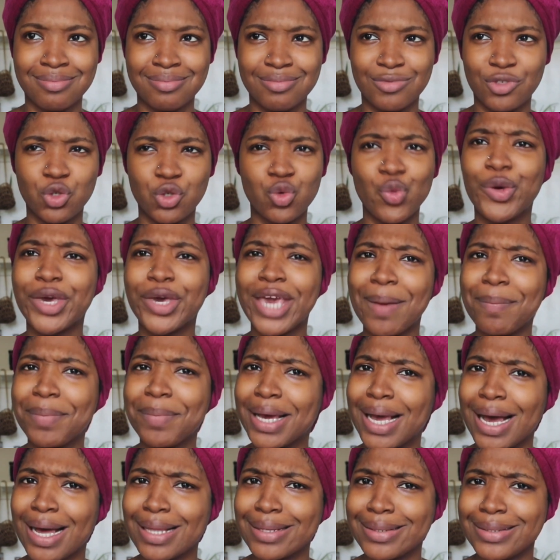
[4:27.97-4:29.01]
too
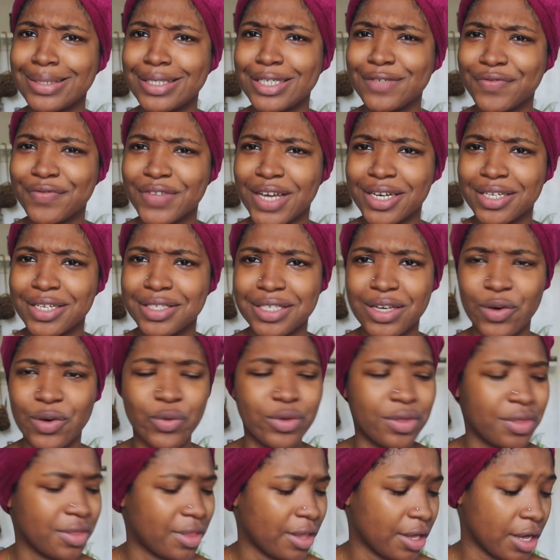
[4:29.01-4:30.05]
chemically, if that is a
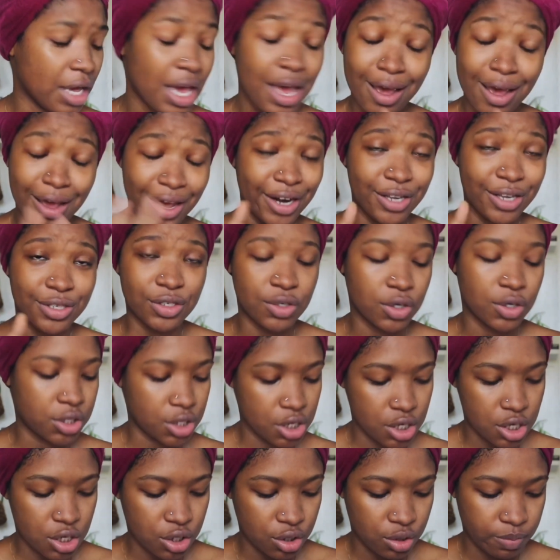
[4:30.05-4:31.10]
thing. It is not.
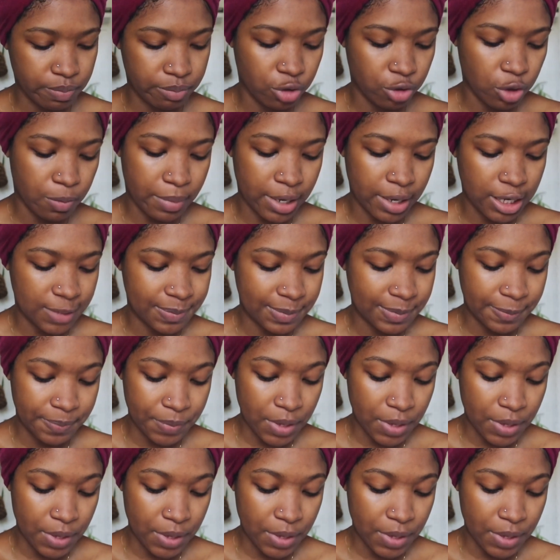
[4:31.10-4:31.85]
Don't mind me.